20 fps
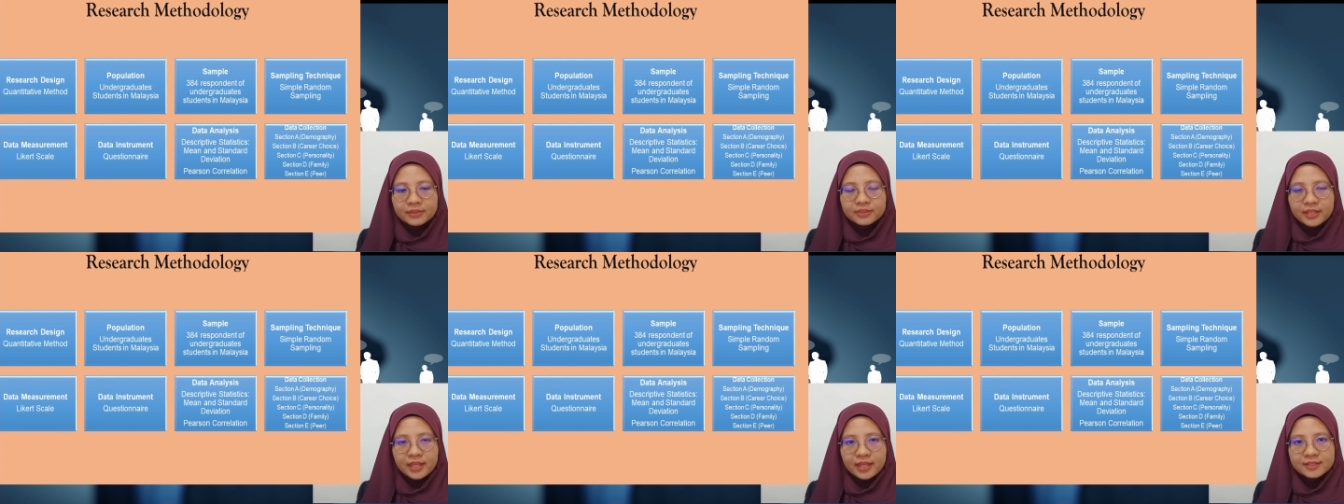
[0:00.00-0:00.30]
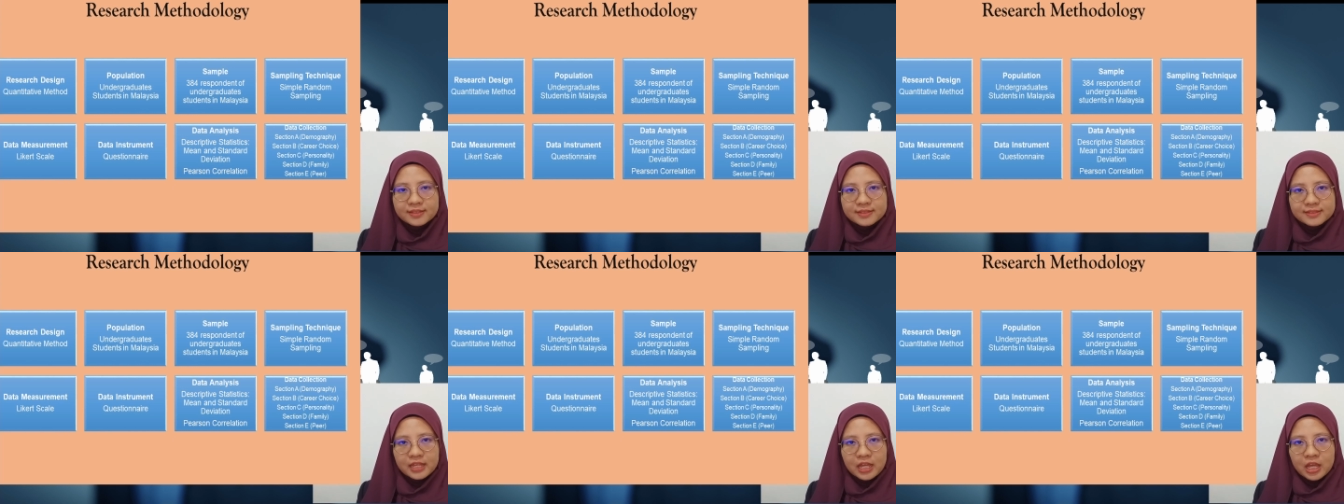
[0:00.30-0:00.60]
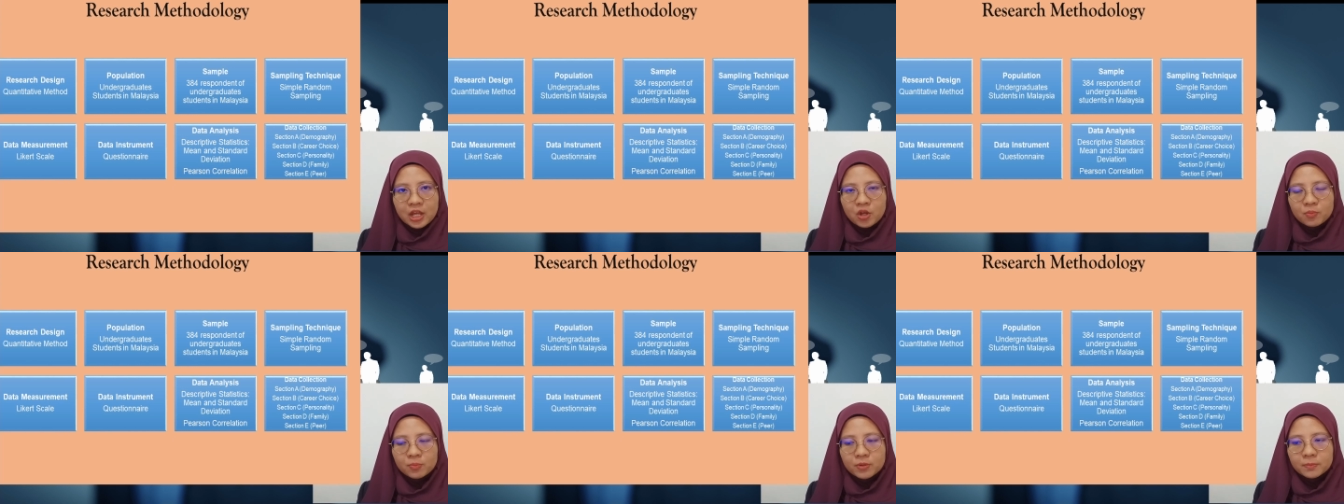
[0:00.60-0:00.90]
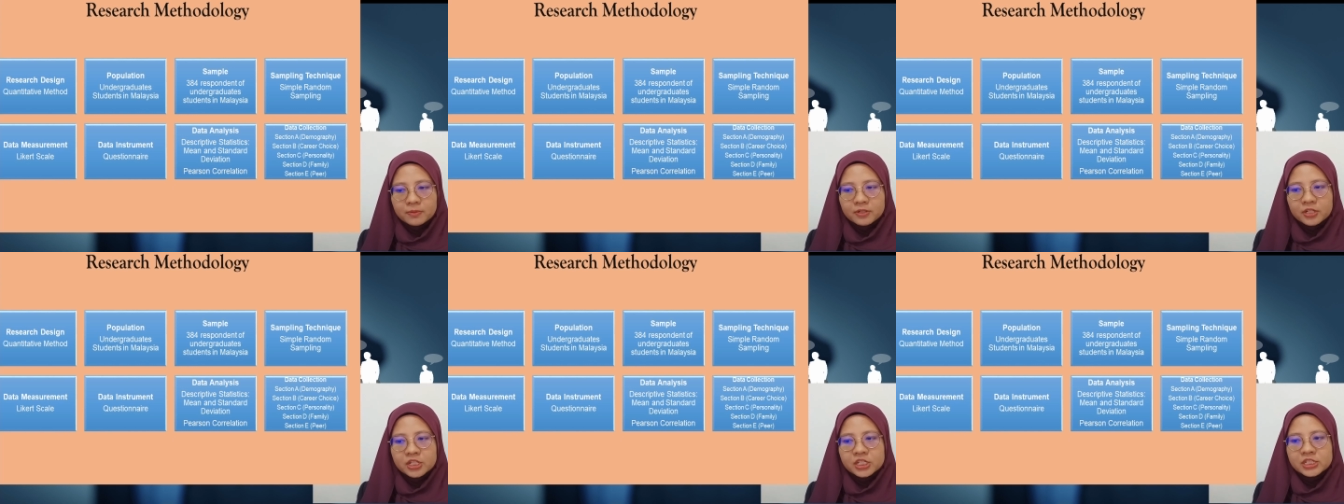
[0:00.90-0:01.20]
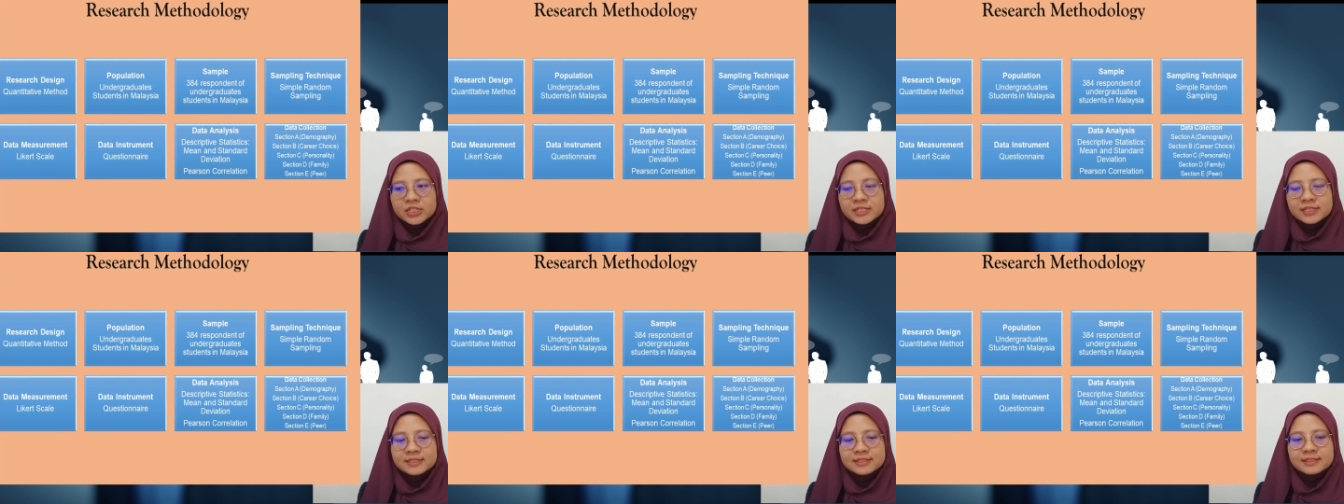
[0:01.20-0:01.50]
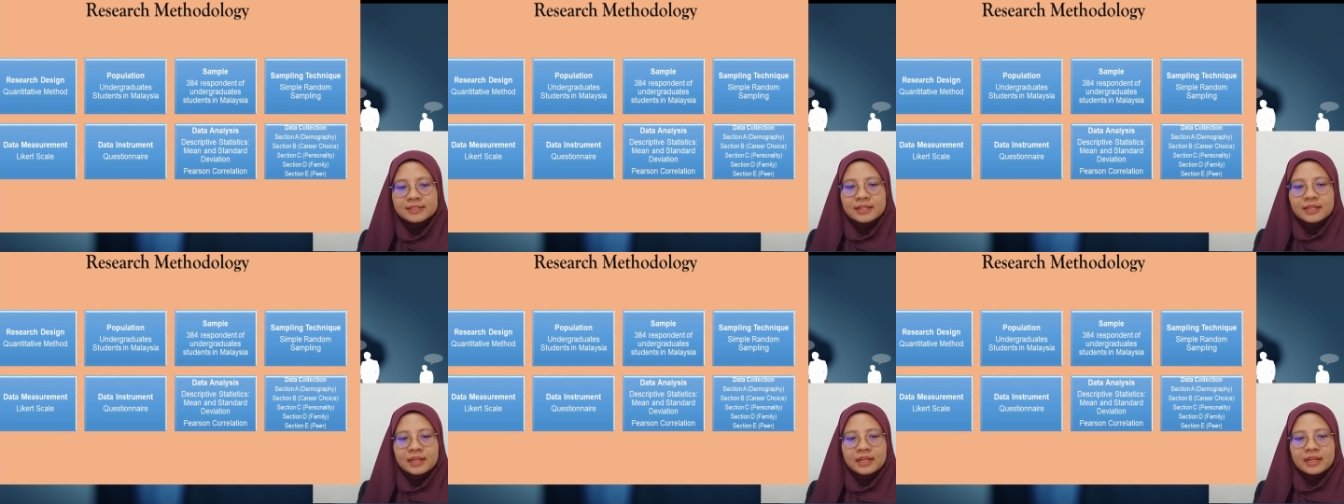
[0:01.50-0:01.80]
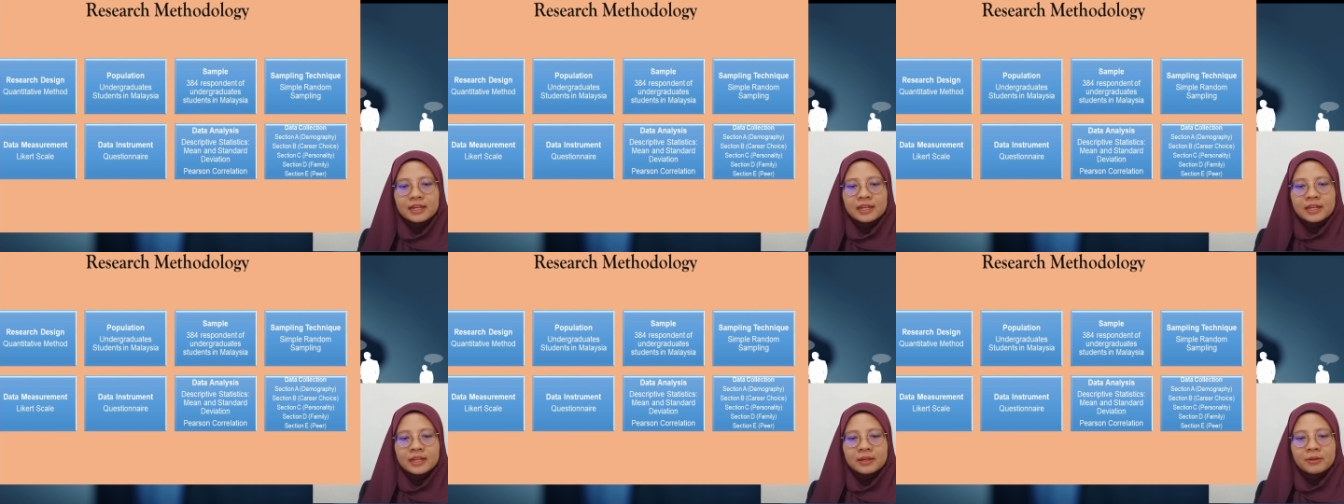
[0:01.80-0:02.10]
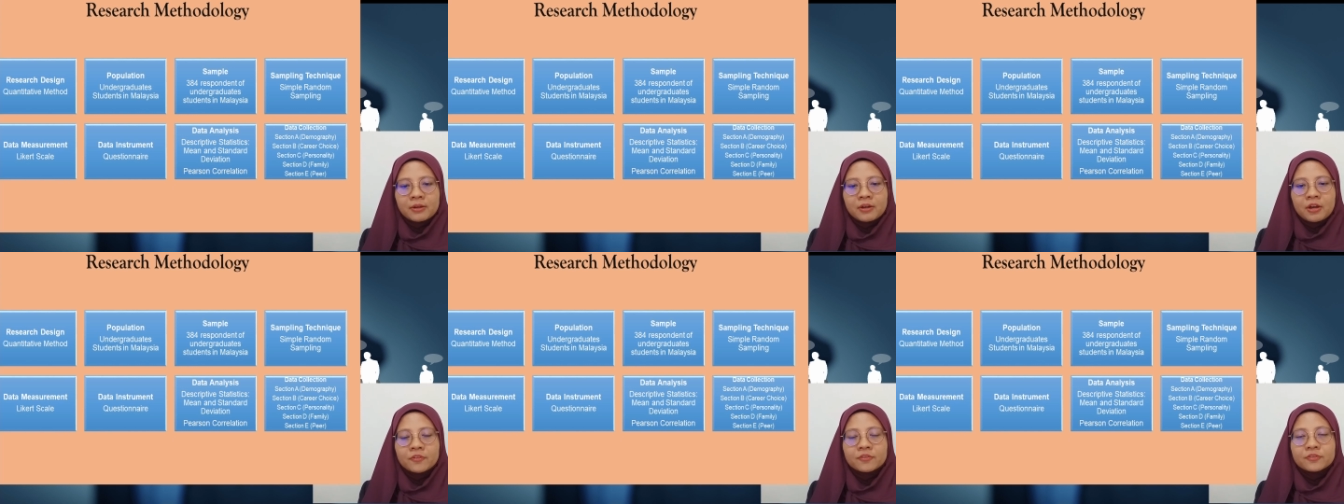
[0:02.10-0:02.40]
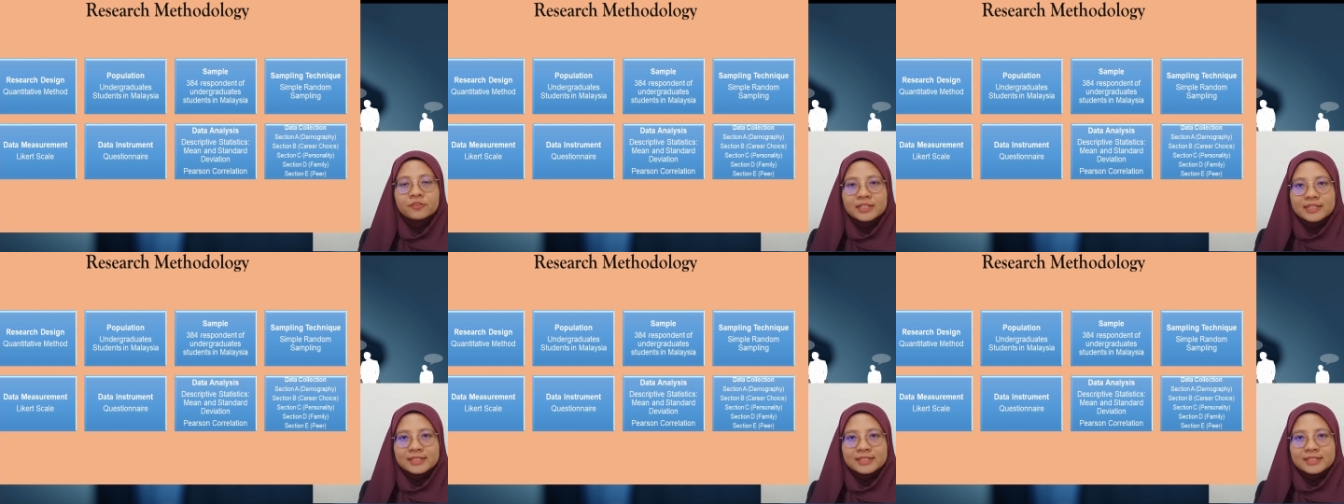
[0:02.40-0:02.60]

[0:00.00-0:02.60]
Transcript: Next, our populations of